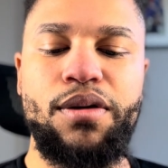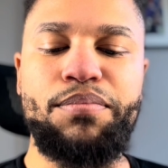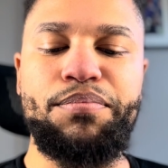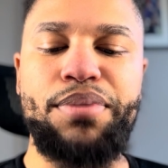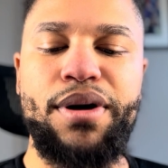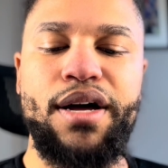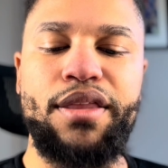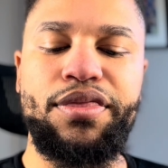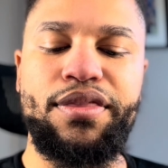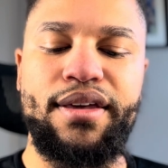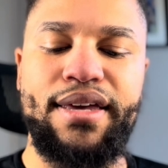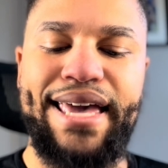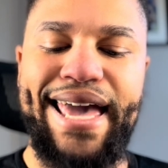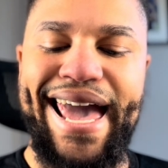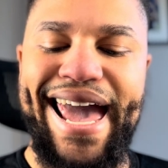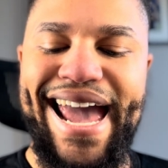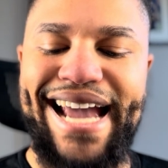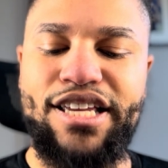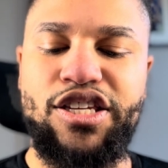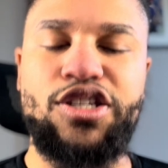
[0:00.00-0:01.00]
But the
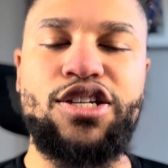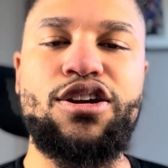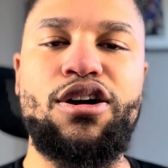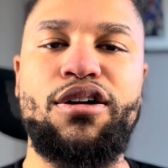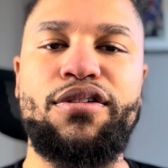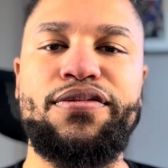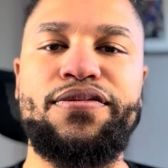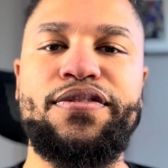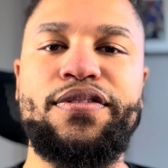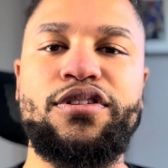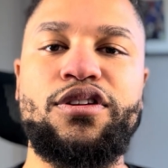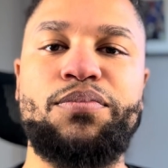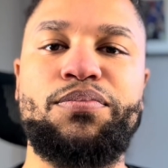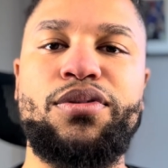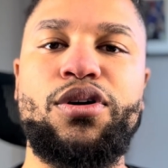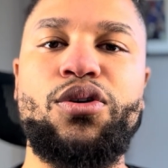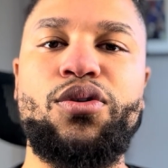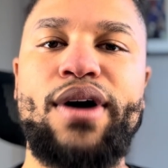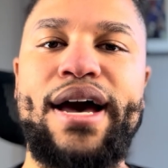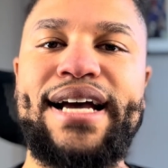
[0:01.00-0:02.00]
XDR, the
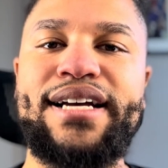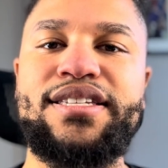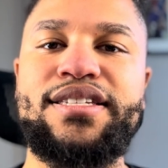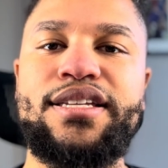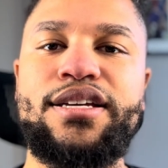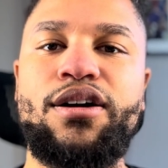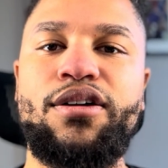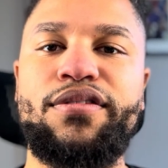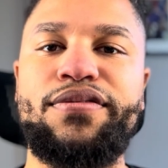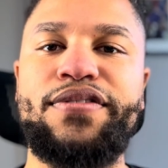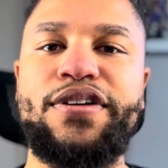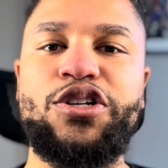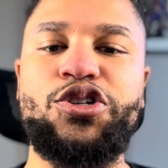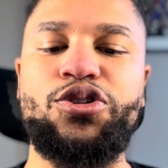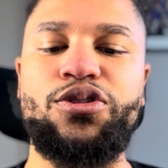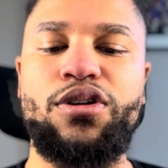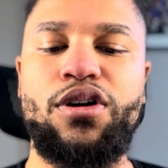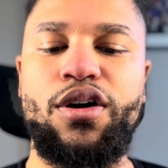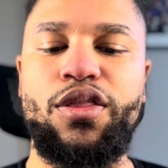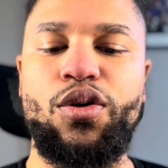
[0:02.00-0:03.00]
Pro XDR
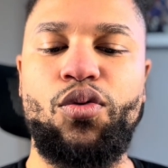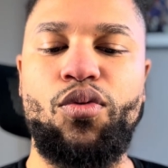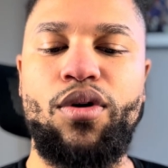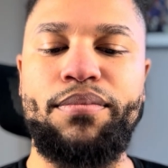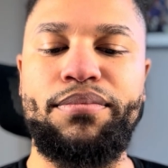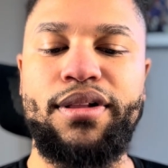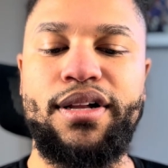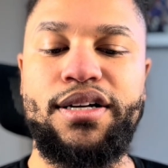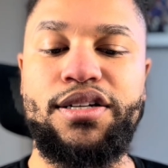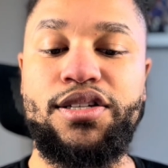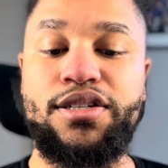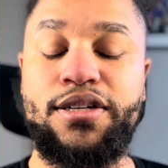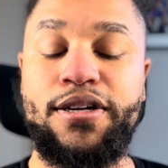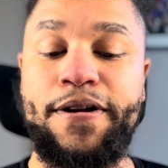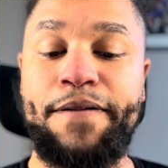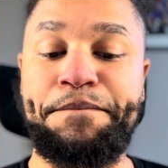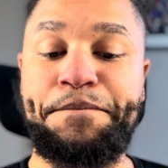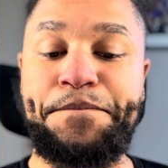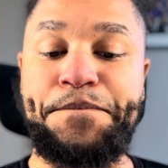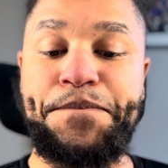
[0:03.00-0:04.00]
feature on the OnePlus
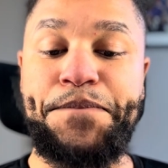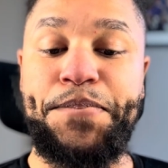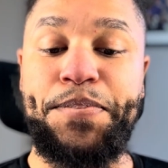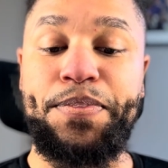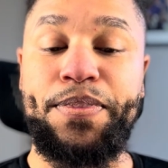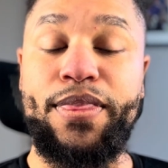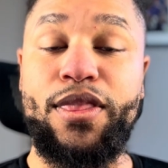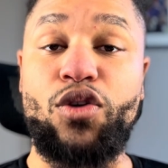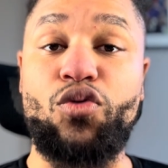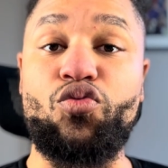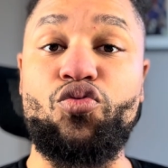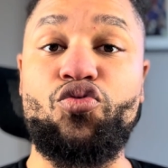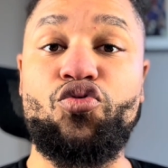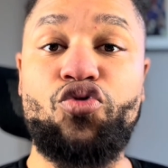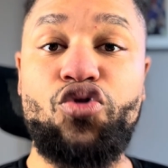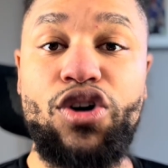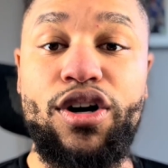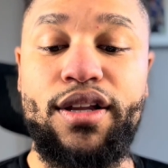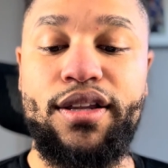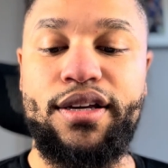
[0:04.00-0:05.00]

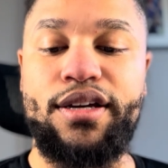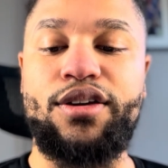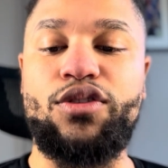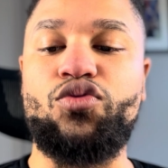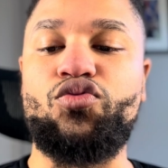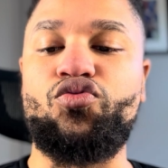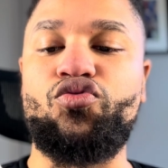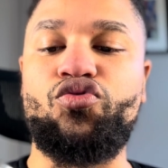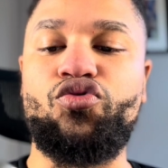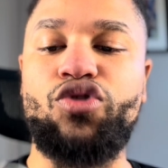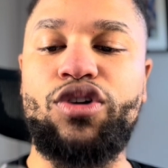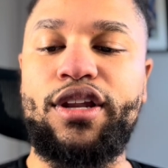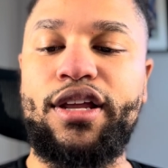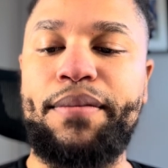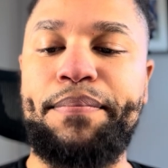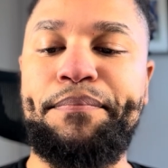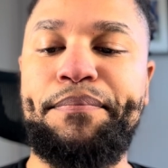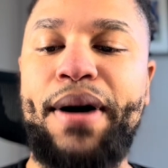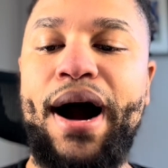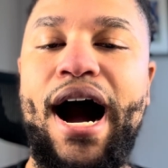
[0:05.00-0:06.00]
really,
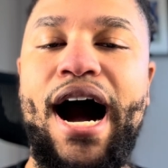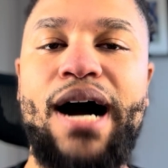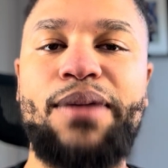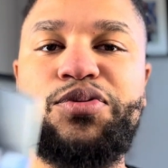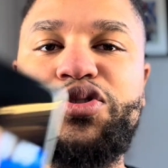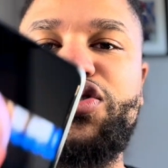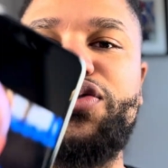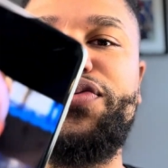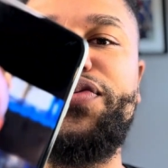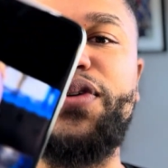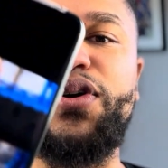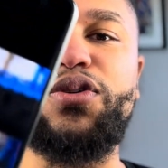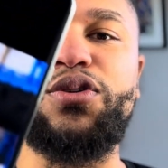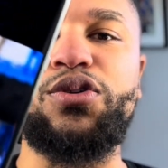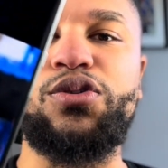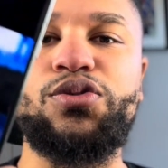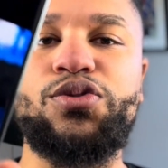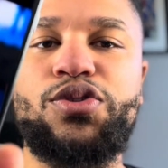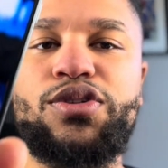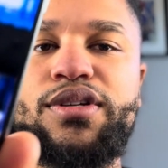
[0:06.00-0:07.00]
really pops
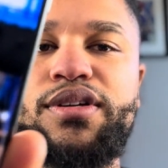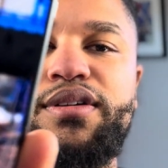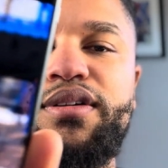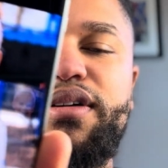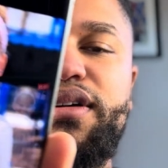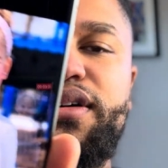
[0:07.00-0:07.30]
photos.